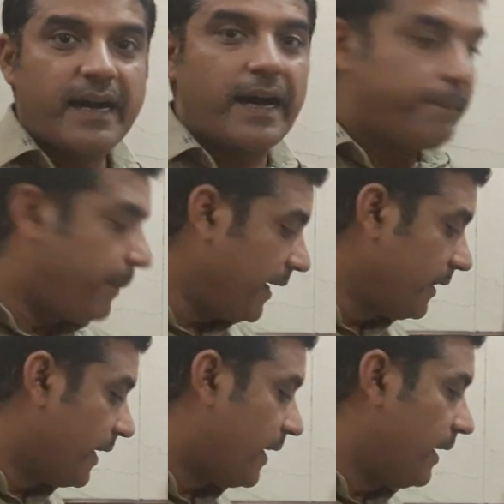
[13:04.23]

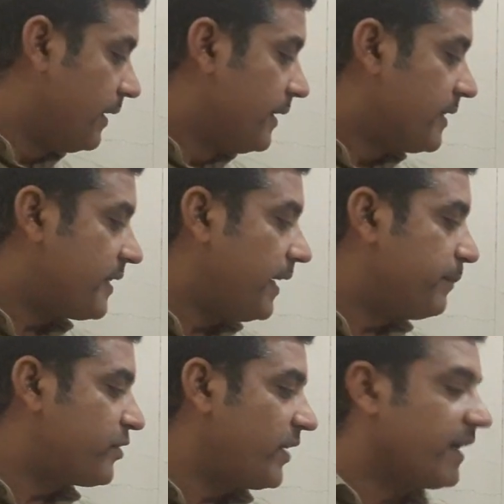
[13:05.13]
Harping the
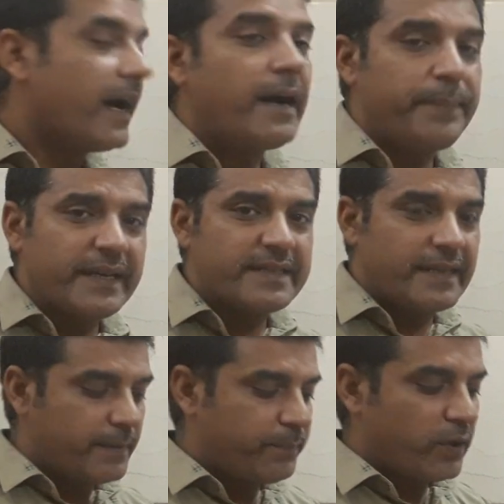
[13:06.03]
same string. Harping is
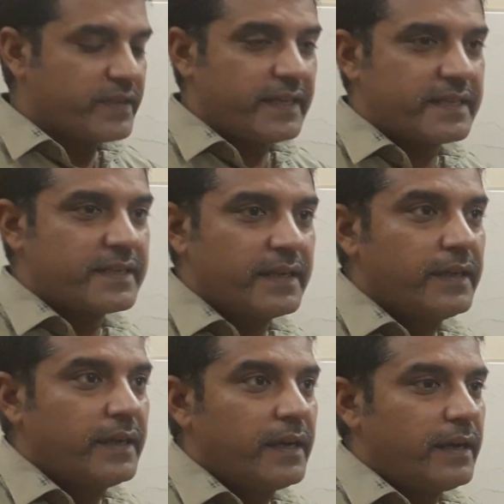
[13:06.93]
that process.
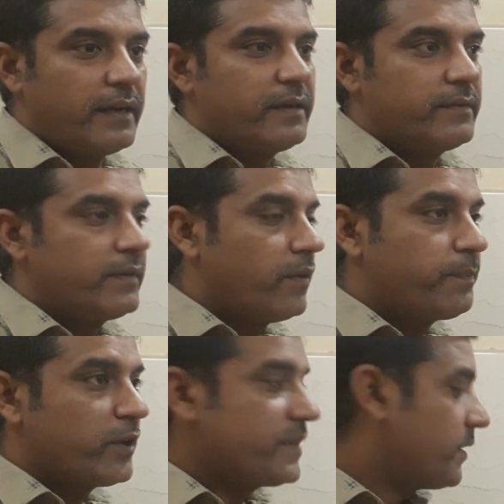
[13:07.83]
A
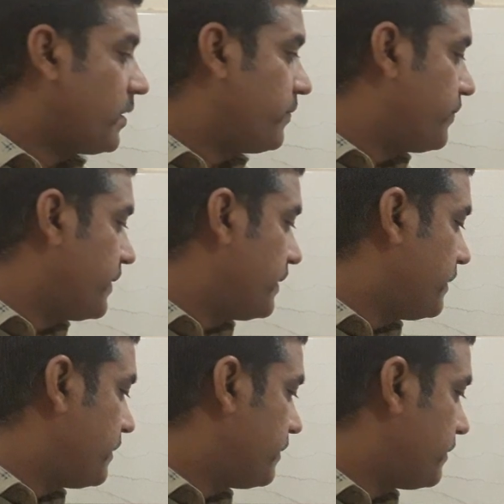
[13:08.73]
process of
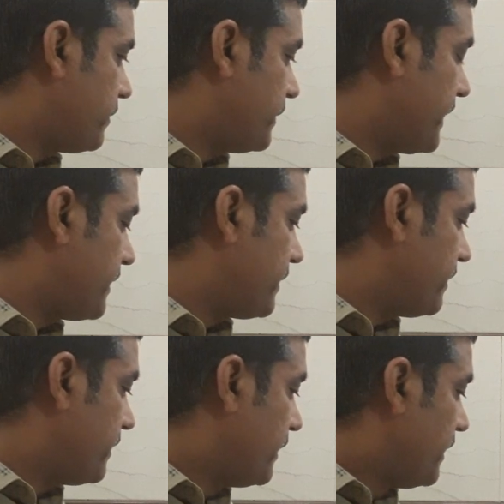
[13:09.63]
that
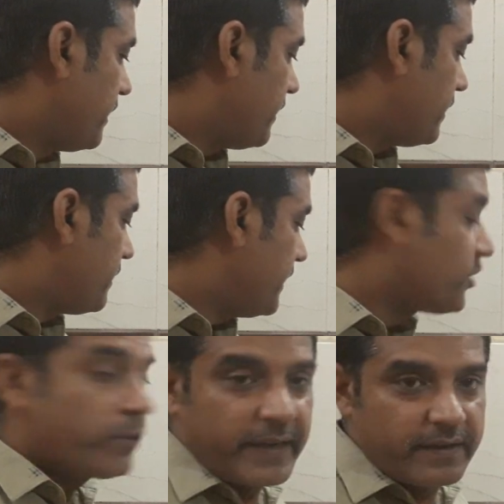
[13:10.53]

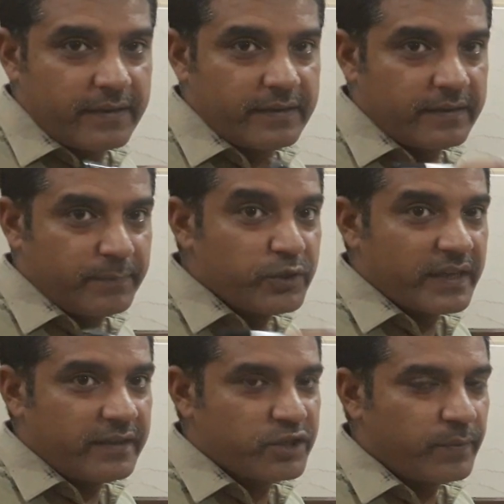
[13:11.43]
instrument,
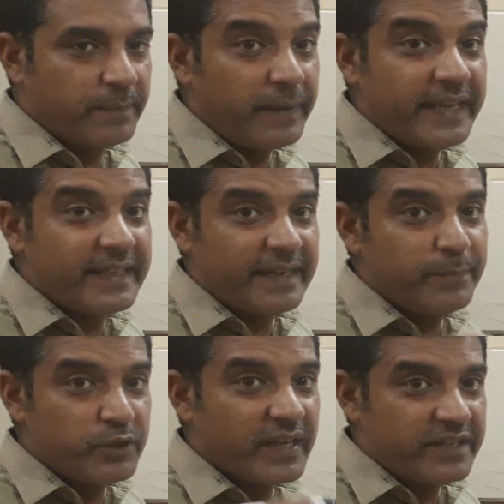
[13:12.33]
musical instrument, playing that
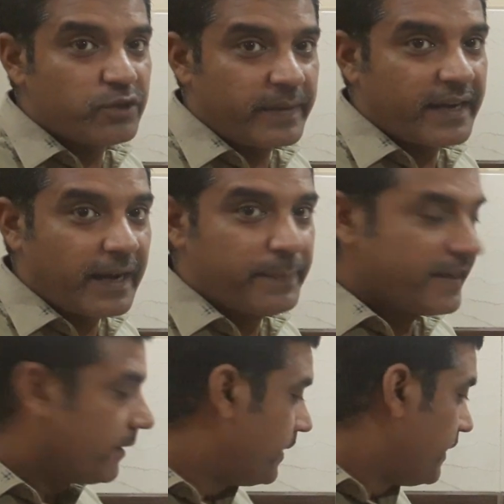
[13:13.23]
musical instrument, harping.